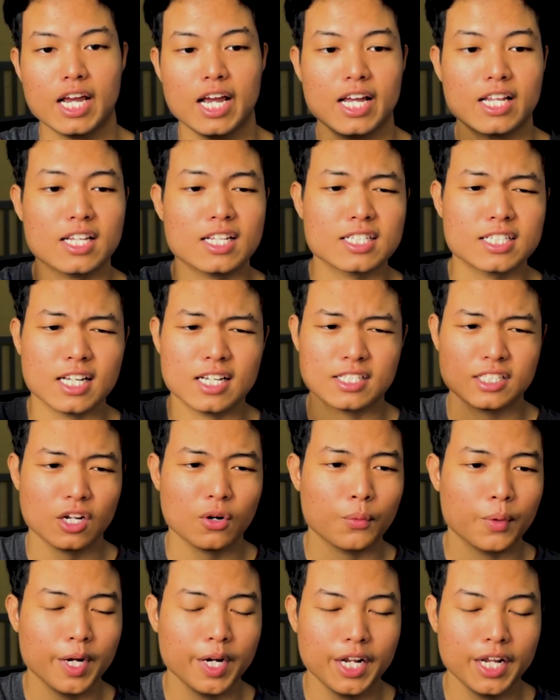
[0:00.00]
and the sensor
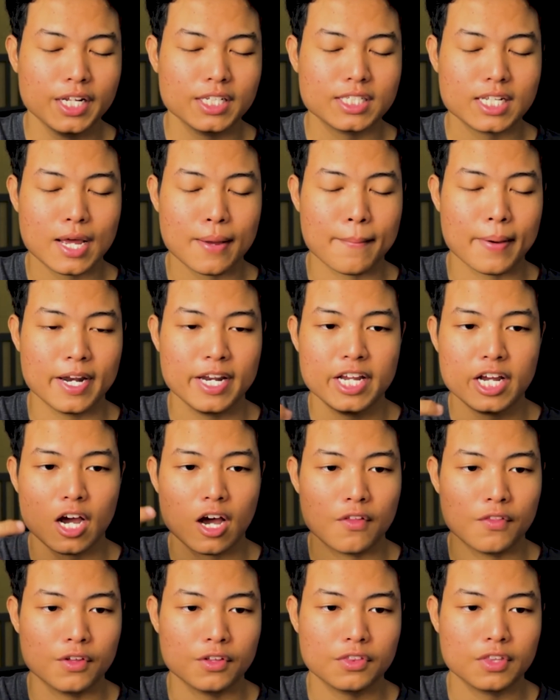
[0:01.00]
readings and many
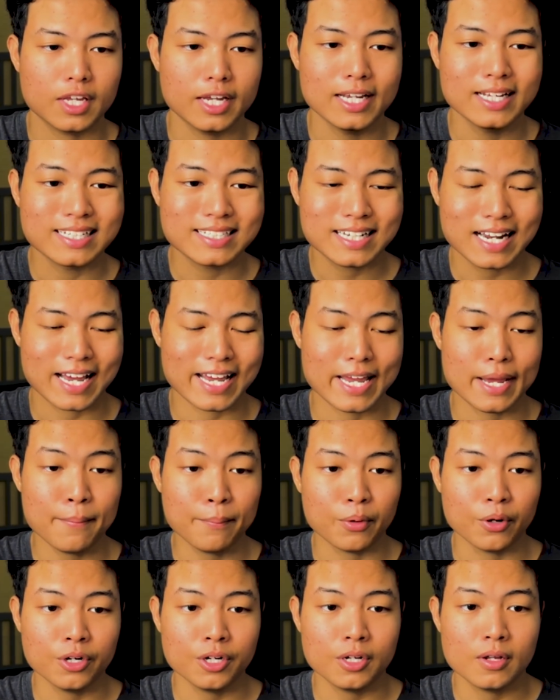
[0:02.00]
other things like
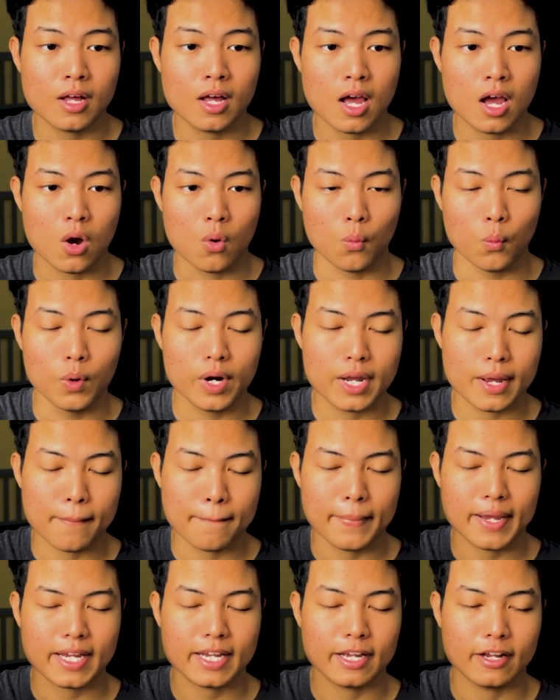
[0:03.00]
input, we can
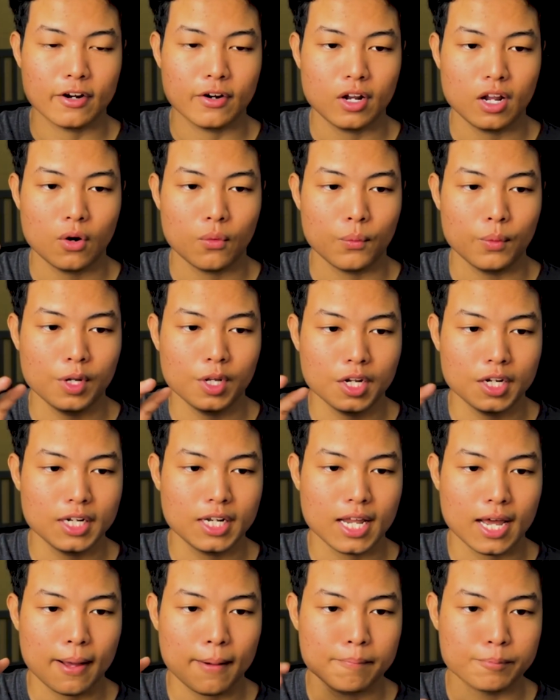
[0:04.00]
make it like really
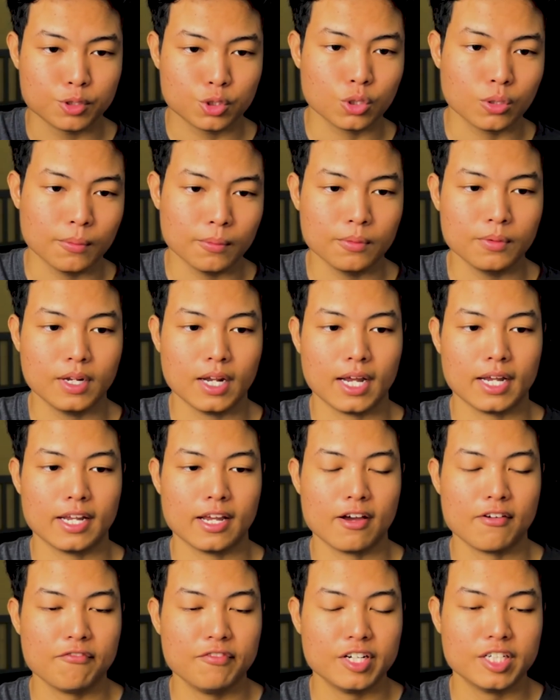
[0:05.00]
like, absolute like
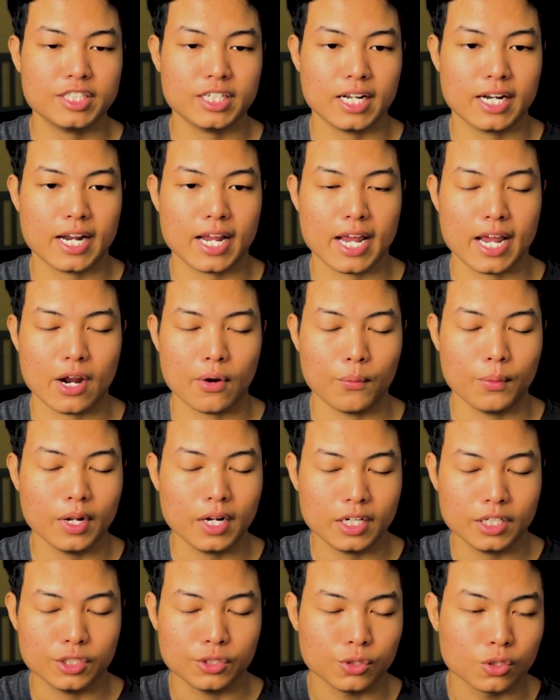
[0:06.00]
efficient and
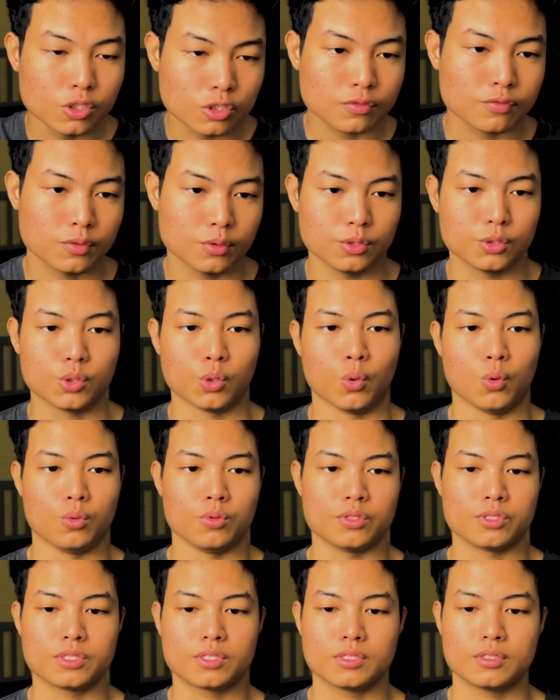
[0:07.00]
really useful
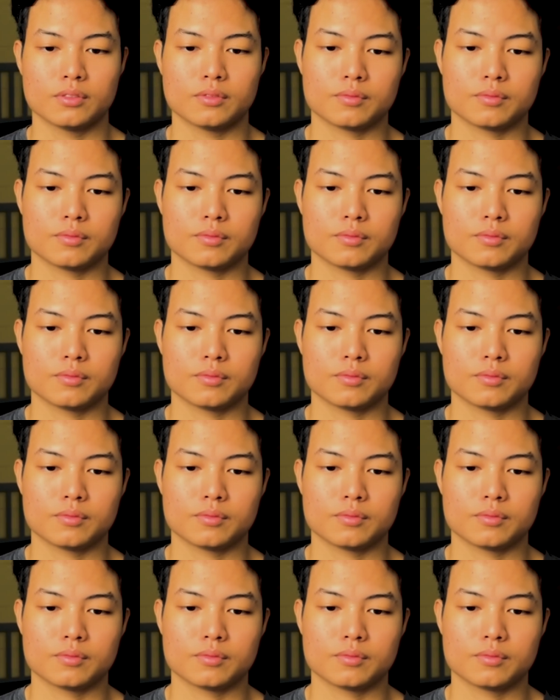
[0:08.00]
tools.